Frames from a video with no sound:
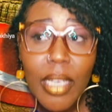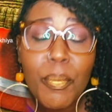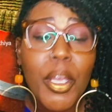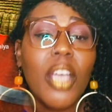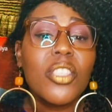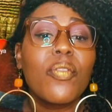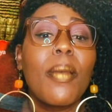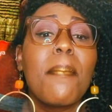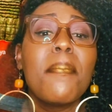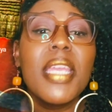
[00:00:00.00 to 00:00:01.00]
Because of
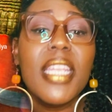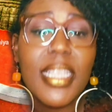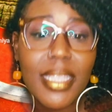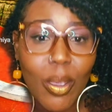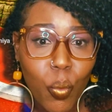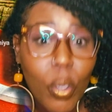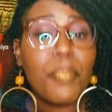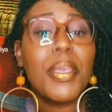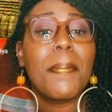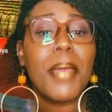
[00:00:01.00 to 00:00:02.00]
the meanings that will
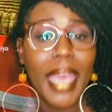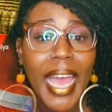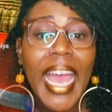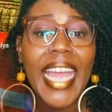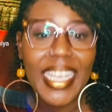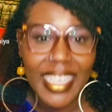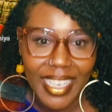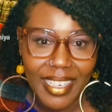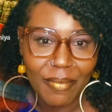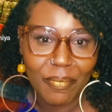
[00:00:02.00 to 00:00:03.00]
be behind it.